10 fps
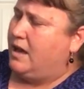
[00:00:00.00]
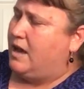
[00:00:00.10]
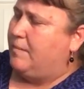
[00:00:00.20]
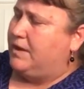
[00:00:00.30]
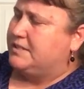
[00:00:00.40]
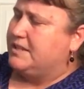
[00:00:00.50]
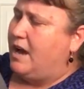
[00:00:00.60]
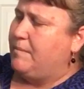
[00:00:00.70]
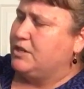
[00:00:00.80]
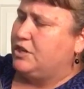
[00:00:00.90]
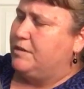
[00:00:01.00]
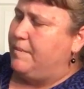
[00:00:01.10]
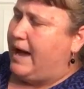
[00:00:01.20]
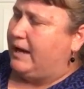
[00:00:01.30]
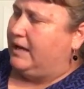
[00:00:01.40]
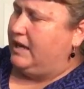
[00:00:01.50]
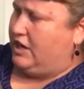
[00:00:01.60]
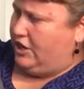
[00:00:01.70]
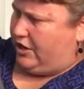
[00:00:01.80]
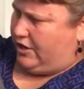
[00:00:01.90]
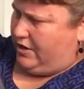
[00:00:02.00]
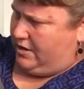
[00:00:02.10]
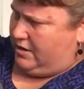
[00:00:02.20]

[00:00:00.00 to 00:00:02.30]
Um, and it's not mesh on the back here,